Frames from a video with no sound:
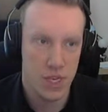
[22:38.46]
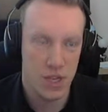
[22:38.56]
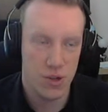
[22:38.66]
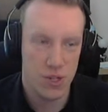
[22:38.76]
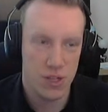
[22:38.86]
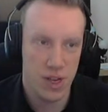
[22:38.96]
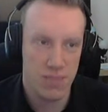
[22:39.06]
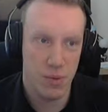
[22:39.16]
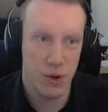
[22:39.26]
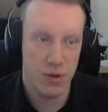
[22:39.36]
Uses
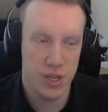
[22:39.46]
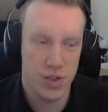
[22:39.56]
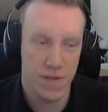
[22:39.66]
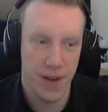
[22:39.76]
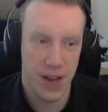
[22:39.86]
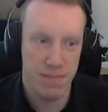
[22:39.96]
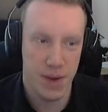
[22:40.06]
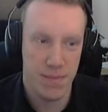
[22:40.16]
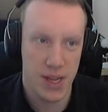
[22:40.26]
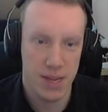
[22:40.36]
hyper potions, fine by
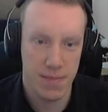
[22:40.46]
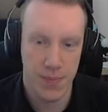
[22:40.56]
me.